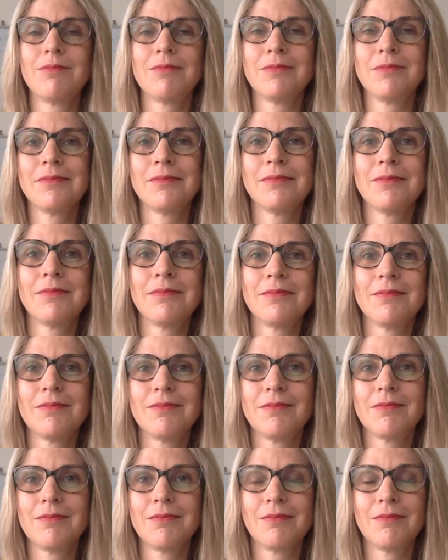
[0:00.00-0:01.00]

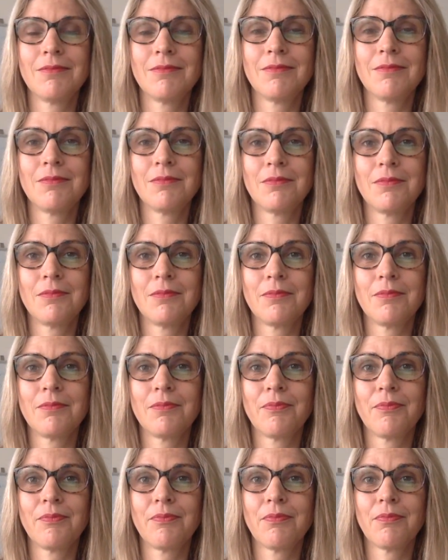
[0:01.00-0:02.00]

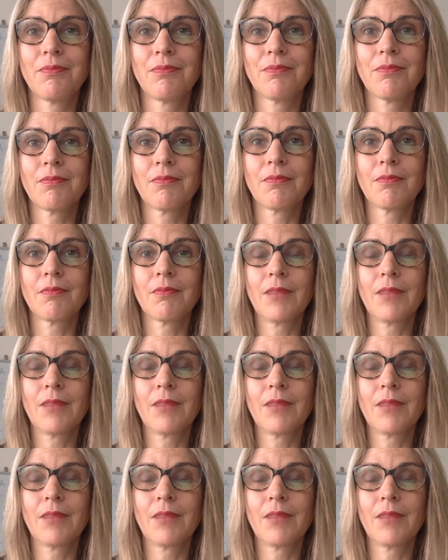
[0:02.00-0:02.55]
(no one is talking)